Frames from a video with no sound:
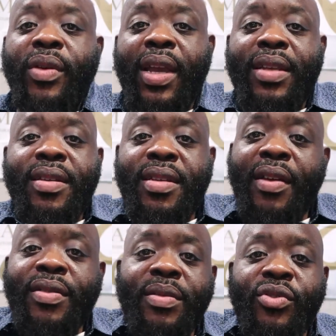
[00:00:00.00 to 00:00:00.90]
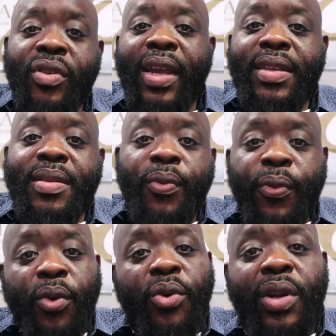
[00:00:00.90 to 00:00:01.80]
get yourself some drinks, some
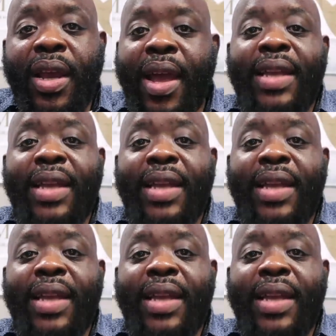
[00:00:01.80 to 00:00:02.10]
food,